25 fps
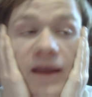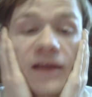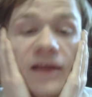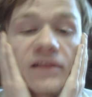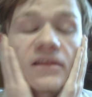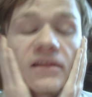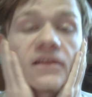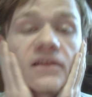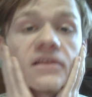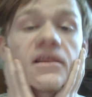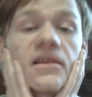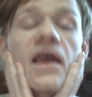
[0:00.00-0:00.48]
and
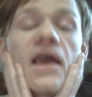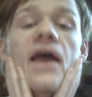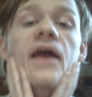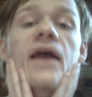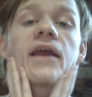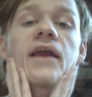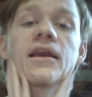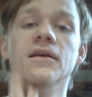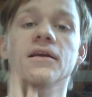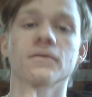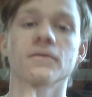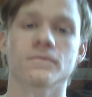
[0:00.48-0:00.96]

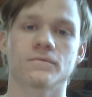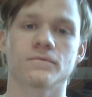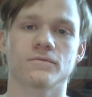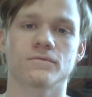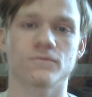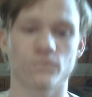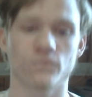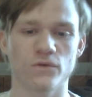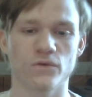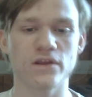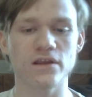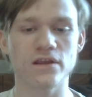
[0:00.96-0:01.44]
today
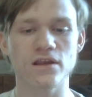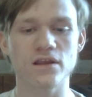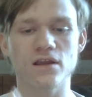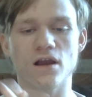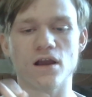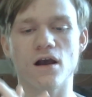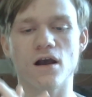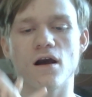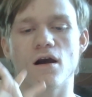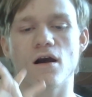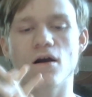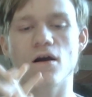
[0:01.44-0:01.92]
we
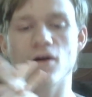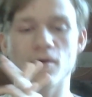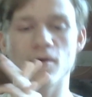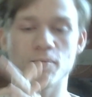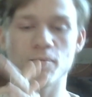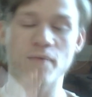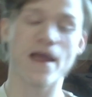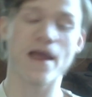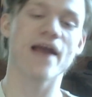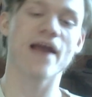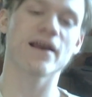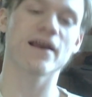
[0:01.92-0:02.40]
are
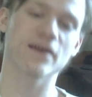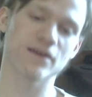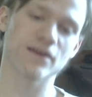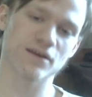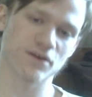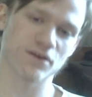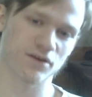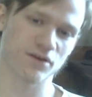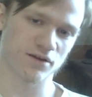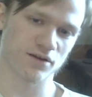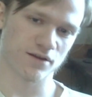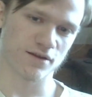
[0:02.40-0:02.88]
back
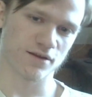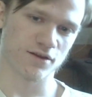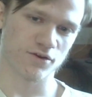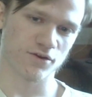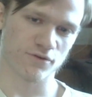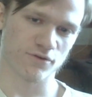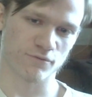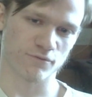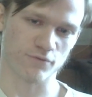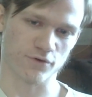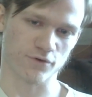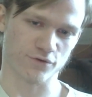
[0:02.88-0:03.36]

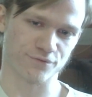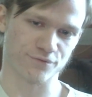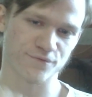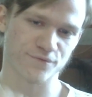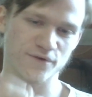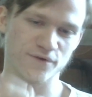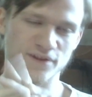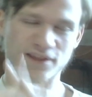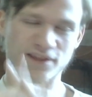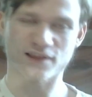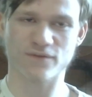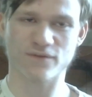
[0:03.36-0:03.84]
with
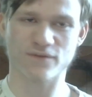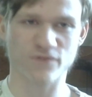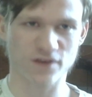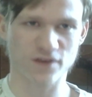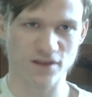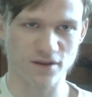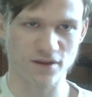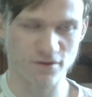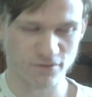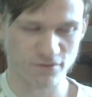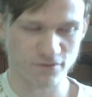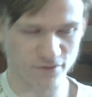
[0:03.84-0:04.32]
one of these
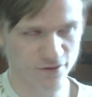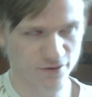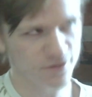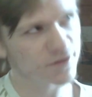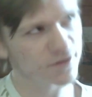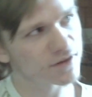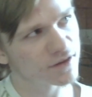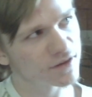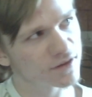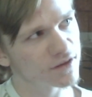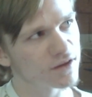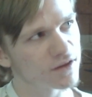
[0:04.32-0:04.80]

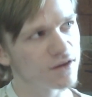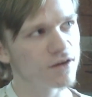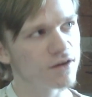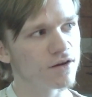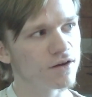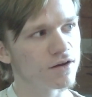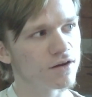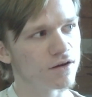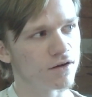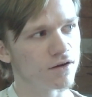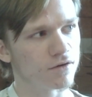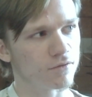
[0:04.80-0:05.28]
videos
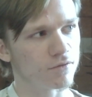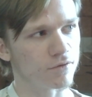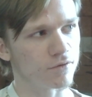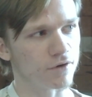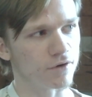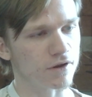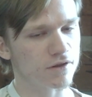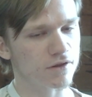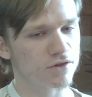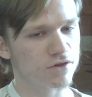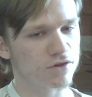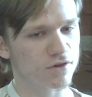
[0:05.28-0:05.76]
where
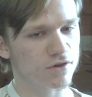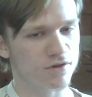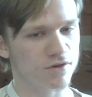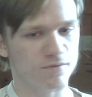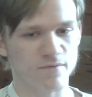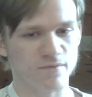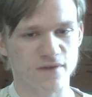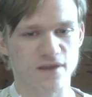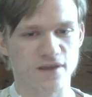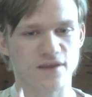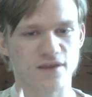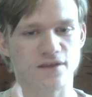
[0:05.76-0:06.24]
it's just
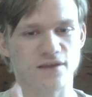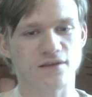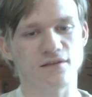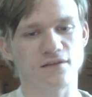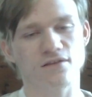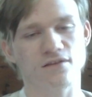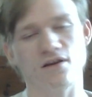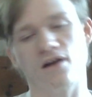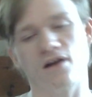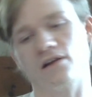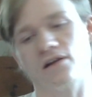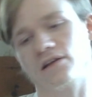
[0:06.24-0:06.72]
me
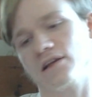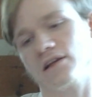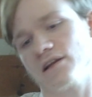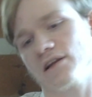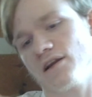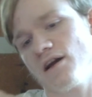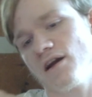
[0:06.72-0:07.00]
talking.